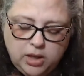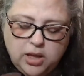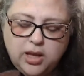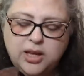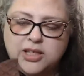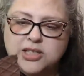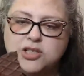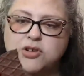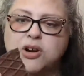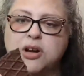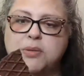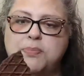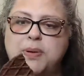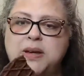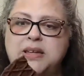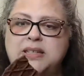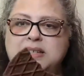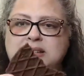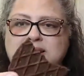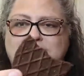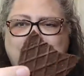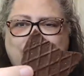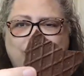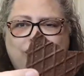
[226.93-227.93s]
It's already
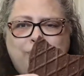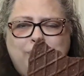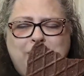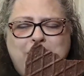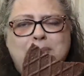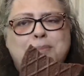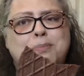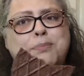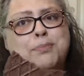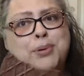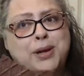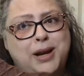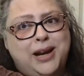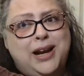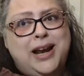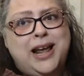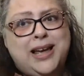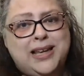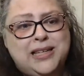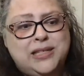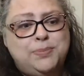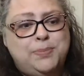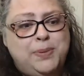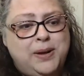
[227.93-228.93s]
busted a little bit, but it
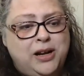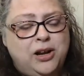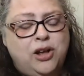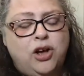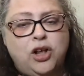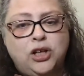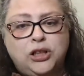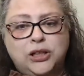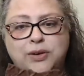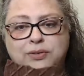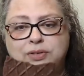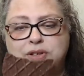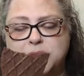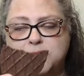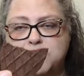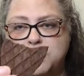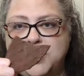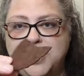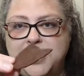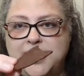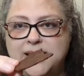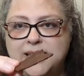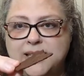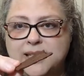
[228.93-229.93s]
has been all over the
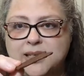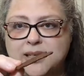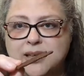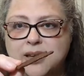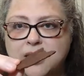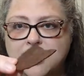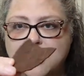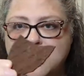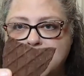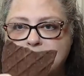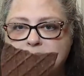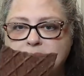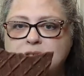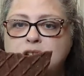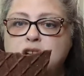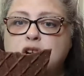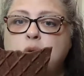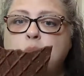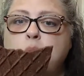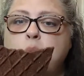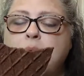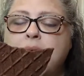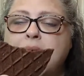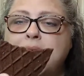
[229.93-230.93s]
place. Little
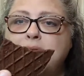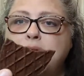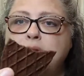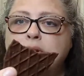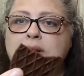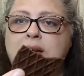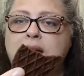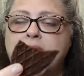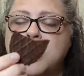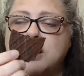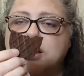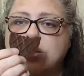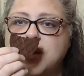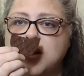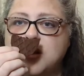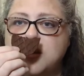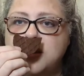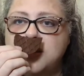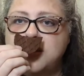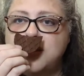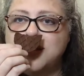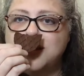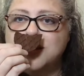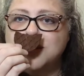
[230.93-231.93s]
waffle kind of cookie
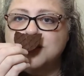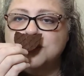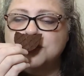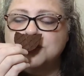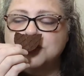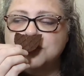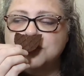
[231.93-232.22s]
there.